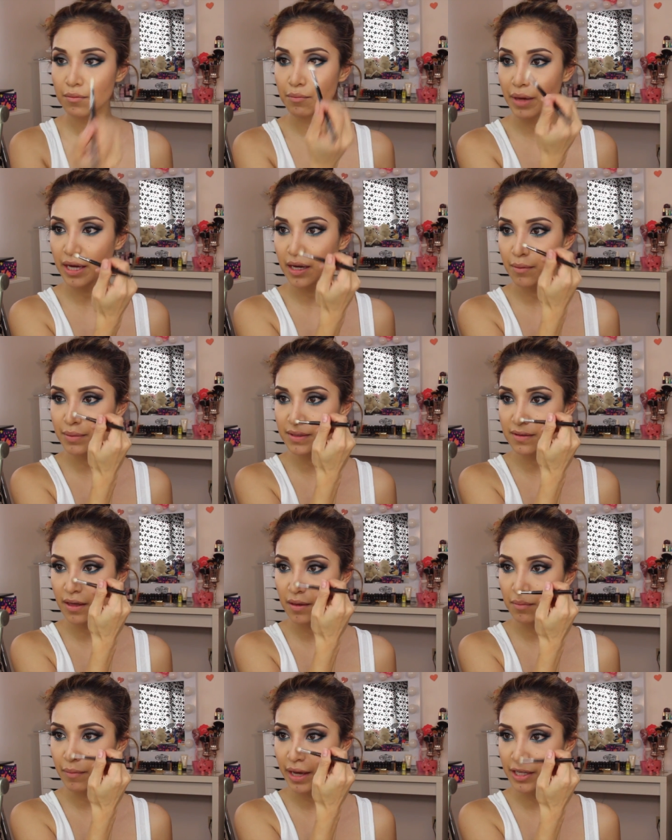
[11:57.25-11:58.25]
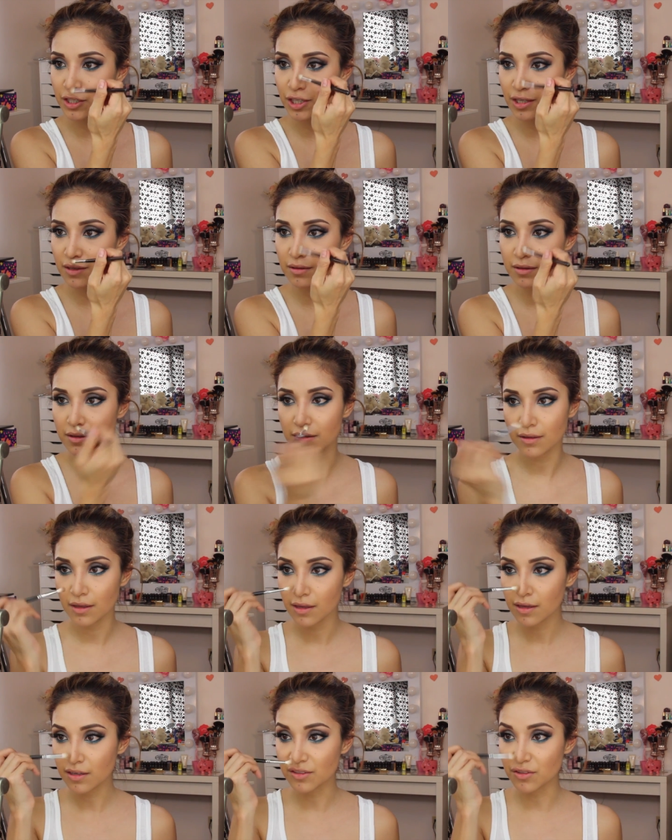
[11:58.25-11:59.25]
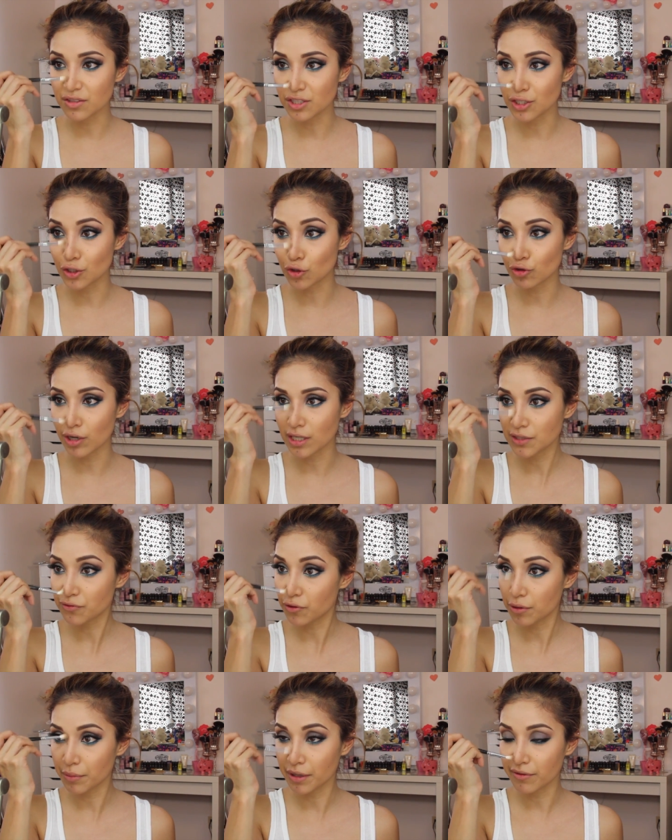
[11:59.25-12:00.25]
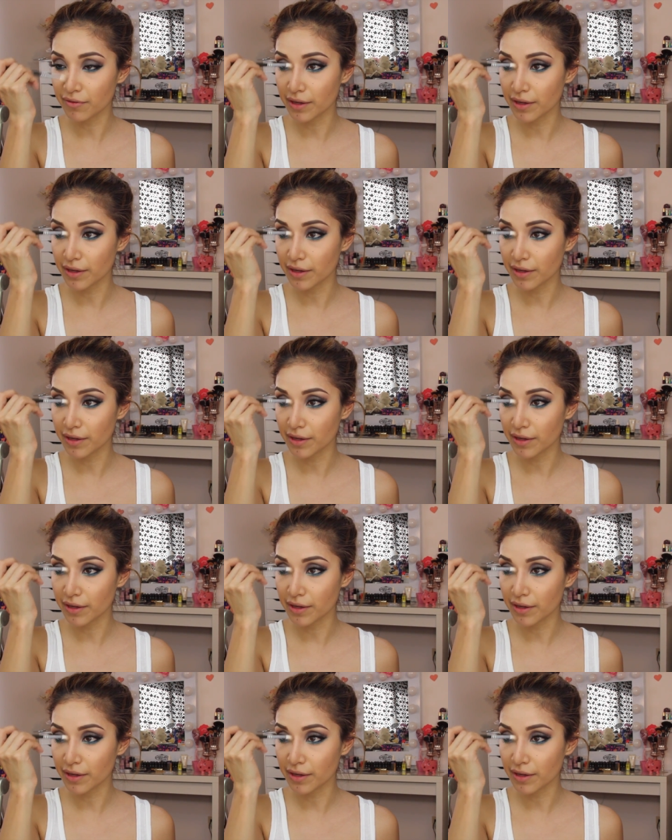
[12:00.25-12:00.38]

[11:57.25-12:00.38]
makeup is like magic because you can just transform your